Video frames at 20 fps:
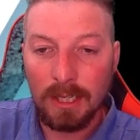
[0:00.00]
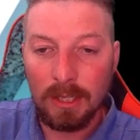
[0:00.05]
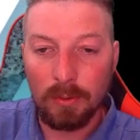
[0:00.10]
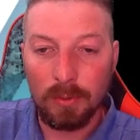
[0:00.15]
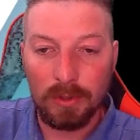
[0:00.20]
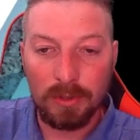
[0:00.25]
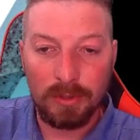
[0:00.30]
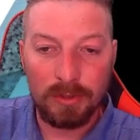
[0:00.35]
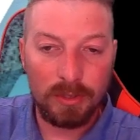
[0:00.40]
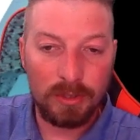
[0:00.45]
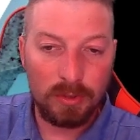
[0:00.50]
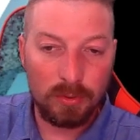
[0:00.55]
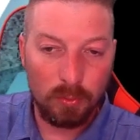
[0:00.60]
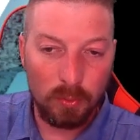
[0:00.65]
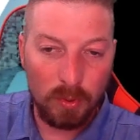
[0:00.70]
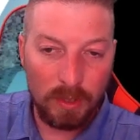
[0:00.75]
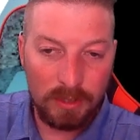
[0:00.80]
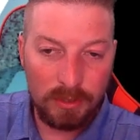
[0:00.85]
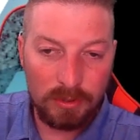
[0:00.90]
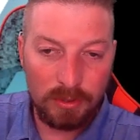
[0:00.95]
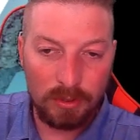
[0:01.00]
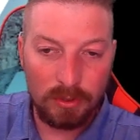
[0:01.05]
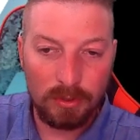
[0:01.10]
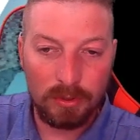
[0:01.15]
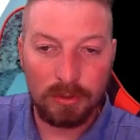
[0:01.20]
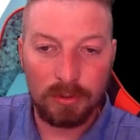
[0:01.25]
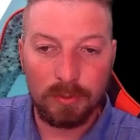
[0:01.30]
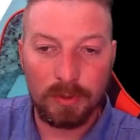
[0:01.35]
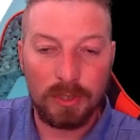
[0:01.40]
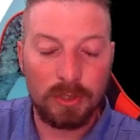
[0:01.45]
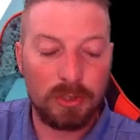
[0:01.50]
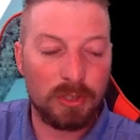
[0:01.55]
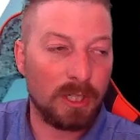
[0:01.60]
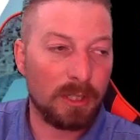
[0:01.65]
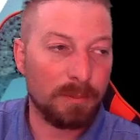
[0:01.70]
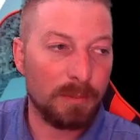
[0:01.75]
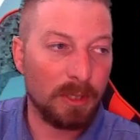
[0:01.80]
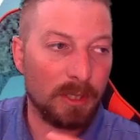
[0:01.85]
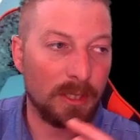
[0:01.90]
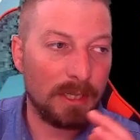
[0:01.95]
Whereas this white circle with a
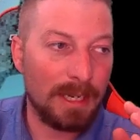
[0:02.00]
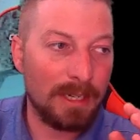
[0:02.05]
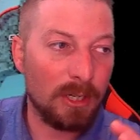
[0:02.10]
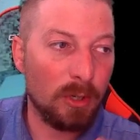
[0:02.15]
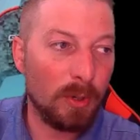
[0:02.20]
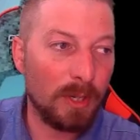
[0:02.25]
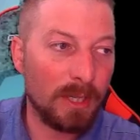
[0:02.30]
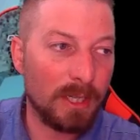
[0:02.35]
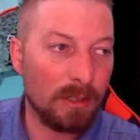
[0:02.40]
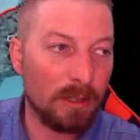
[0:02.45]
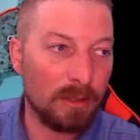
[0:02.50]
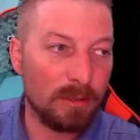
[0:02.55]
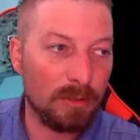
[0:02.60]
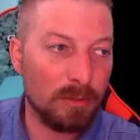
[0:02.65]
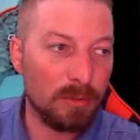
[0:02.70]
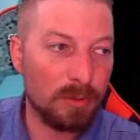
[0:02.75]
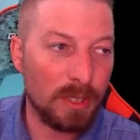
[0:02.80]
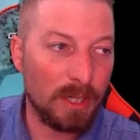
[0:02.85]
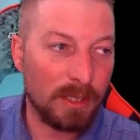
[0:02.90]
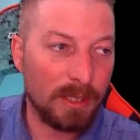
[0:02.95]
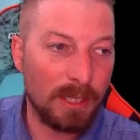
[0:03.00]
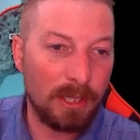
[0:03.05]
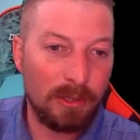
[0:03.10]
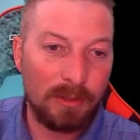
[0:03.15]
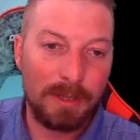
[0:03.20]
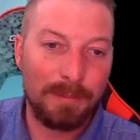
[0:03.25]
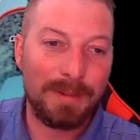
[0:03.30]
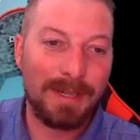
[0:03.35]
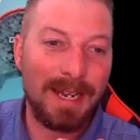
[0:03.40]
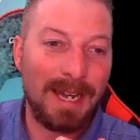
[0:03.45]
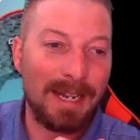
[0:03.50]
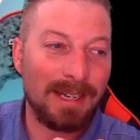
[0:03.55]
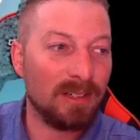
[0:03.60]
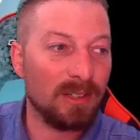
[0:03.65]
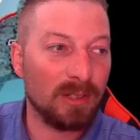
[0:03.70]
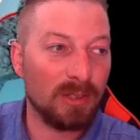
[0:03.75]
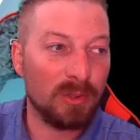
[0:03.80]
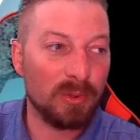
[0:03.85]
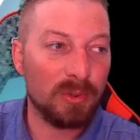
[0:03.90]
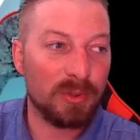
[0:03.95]
check mark, I know I can undo checkout and I'm not
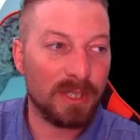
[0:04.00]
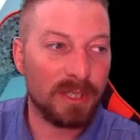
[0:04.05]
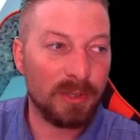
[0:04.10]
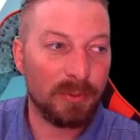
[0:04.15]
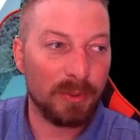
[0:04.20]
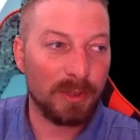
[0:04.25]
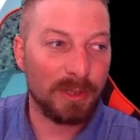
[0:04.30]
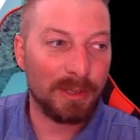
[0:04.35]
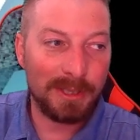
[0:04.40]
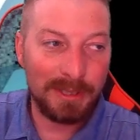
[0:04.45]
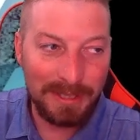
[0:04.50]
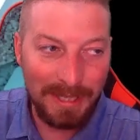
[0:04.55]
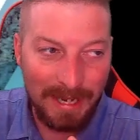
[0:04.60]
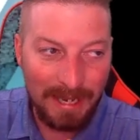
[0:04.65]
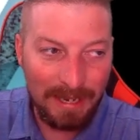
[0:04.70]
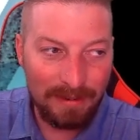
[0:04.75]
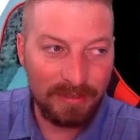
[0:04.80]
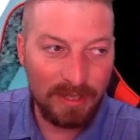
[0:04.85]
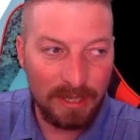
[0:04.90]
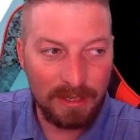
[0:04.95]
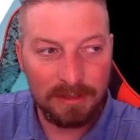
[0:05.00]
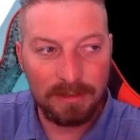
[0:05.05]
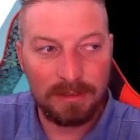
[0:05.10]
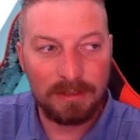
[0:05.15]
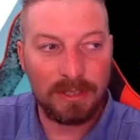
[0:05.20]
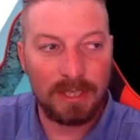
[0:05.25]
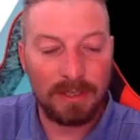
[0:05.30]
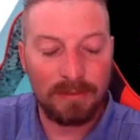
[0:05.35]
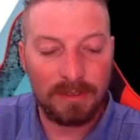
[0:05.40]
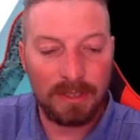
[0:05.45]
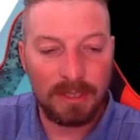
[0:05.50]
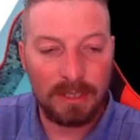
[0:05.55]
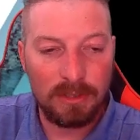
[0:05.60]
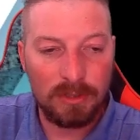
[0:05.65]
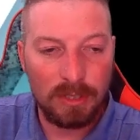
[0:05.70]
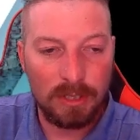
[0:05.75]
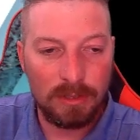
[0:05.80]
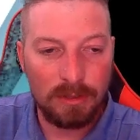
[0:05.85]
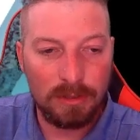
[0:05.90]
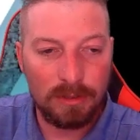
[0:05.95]
going to lose any work because I have not saved any
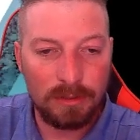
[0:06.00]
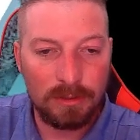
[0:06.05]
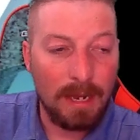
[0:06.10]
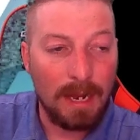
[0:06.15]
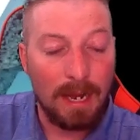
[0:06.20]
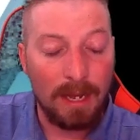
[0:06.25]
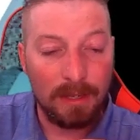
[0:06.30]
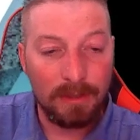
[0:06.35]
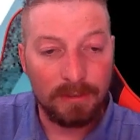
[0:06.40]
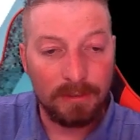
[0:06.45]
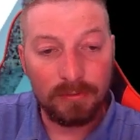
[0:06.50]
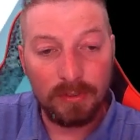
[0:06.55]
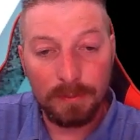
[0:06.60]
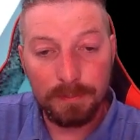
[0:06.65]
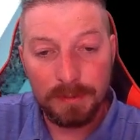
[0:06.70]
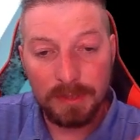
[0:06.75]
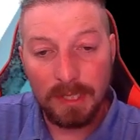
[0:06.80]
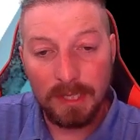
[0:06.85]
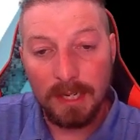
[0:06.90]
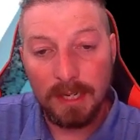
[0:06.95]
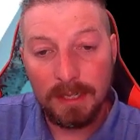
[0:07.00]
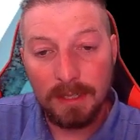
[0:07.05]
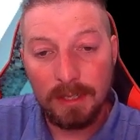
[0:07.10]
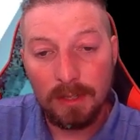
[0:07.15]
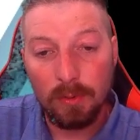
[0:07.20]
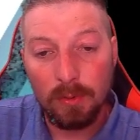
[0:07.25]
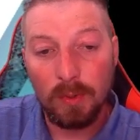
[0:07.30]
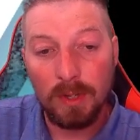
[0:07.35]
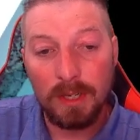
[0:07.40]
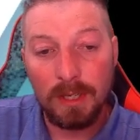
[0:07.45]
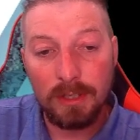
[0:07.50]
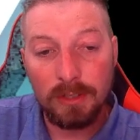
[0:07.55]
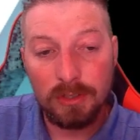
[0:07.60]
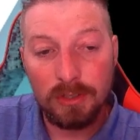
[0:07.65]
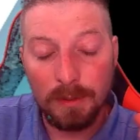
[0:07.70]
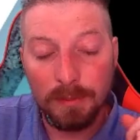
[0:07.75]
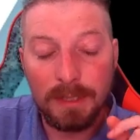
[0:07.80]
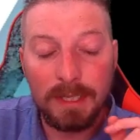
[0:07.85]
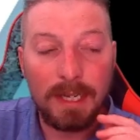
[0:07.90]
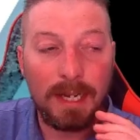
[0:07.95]
changes. On the flip side, when
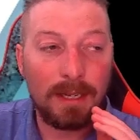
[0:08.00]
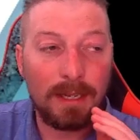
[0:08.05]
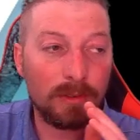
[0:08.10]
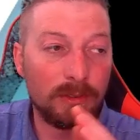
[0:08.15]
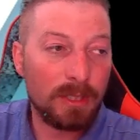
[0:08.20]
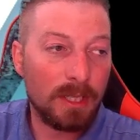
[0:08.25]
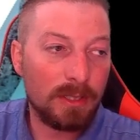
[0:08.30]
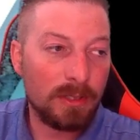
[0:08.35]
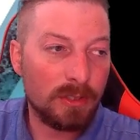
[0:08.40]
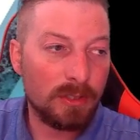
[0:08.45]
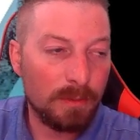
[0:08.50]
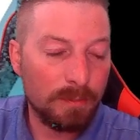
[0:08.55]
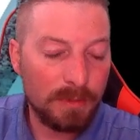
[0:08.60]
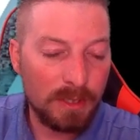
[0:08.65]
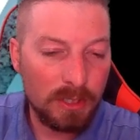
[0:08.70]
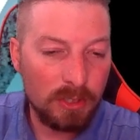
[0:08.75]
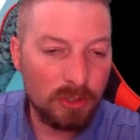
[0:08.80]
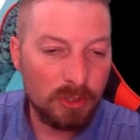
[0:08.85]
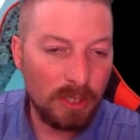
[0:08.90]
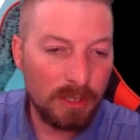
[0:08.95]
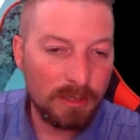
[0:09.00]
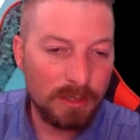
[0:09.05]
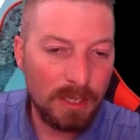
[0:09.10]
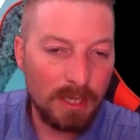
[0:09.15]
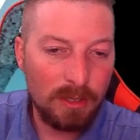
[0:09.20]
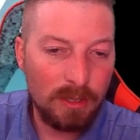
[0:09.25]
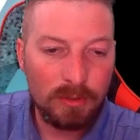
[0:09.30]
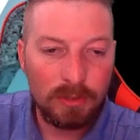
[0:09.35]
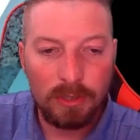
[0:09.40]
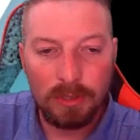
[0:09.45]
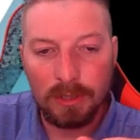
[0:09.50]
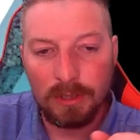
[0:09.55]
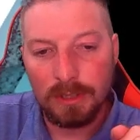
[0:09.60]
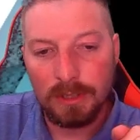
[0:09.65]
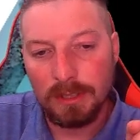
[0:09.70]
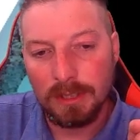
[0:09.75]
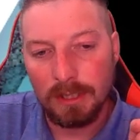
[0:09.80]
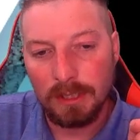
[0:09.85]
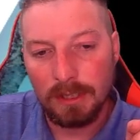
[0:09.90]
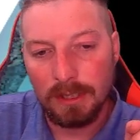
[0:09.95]
somebody else has something checked out, you're going to
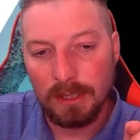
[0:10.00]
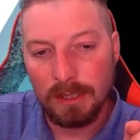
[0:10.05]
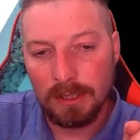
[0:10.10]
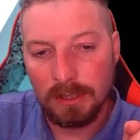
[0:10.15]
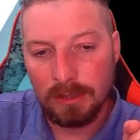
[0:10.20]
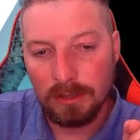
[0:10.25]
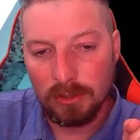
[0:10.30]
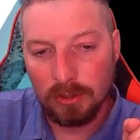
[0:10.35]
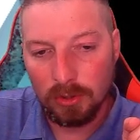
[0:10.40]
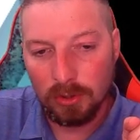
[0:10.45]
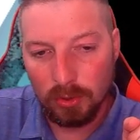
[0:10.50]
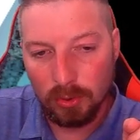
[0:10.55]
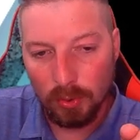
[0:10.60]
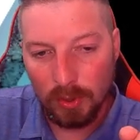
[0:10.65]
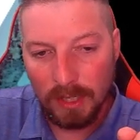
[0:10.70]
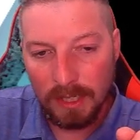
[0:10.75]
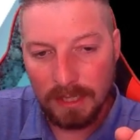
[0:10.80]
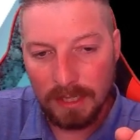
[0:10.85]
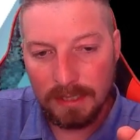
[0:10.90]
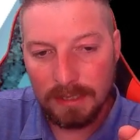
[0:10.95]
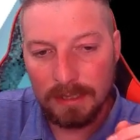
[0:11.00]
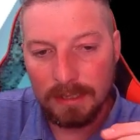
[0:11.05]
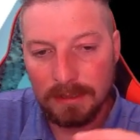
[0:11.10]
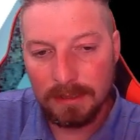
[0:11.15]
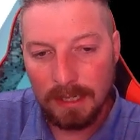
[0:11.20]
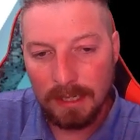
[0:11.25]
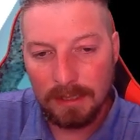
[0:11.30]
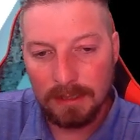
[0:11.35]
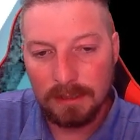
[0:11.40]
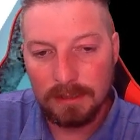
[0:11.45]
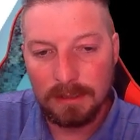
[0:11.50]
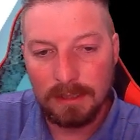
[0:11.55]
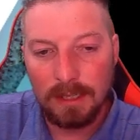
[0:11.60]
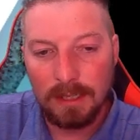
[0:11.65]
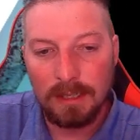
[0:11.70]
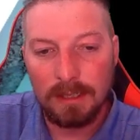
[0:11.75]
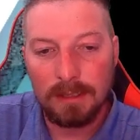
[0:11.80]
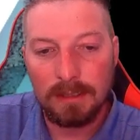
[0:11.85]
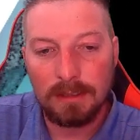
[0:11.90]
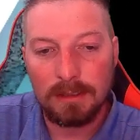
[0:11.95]
see this gray,
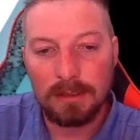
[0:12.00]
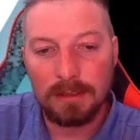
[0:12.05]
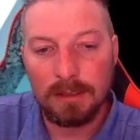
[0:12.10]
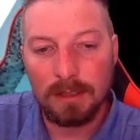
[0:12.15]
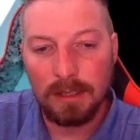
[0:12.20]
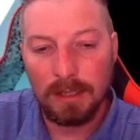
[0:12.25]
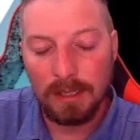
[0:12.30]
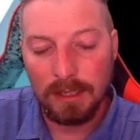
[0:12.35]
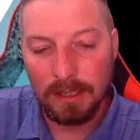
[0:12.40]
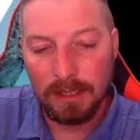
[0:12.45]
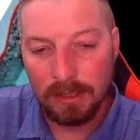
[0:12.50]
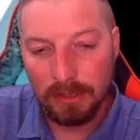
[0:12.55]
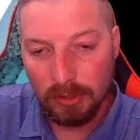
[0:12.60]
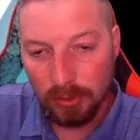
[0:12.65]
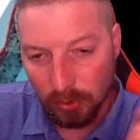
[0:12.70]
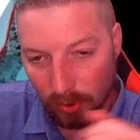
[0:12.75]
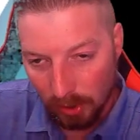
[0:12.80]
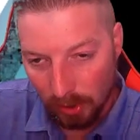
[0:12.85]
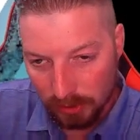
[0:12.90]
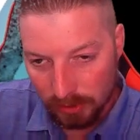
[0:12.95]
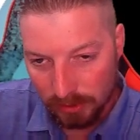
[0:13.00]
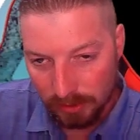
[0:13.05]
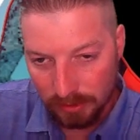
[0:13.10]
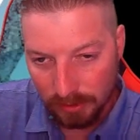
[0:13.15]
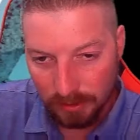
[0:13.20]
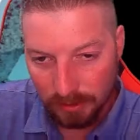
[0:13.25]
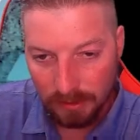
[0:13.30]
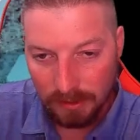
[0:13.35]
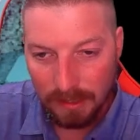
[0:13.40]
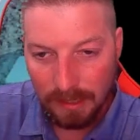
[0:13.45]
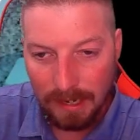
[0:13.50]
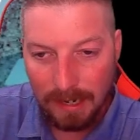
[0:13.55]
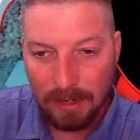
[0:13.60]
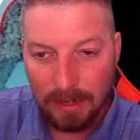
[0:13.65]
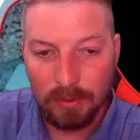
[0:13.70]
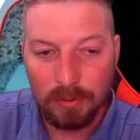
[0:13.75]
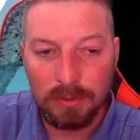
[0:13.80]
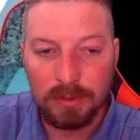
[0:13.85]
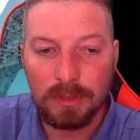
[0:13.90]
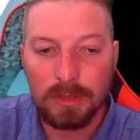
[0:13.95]
italicized, and crossed
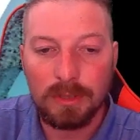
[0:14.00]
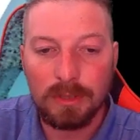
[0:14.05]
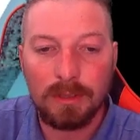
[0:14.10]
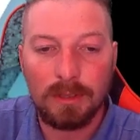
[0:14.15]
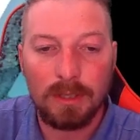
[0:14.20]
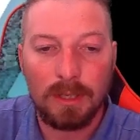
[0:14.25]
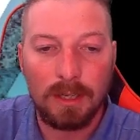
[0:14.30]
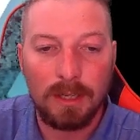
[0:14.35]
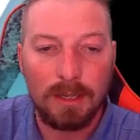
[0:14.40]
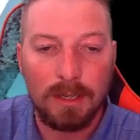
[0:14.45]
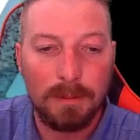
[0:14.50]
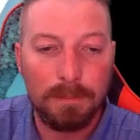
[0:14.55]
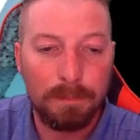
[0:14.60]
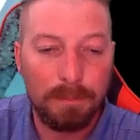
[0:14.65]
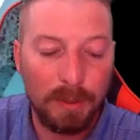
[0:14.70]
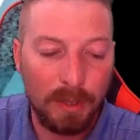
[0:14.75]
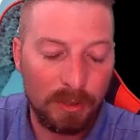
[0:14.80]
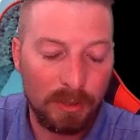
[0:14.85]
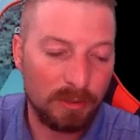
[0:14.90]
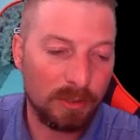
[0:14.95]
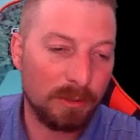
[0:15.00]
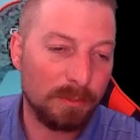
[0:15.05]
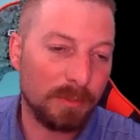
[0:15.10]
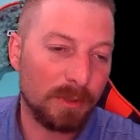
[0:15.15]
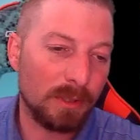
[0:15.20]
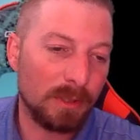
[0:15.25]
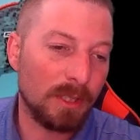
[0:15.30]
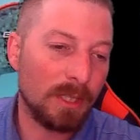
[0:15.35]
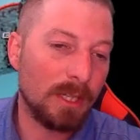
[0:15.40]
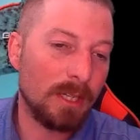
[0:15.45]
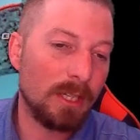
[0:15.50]
out part number.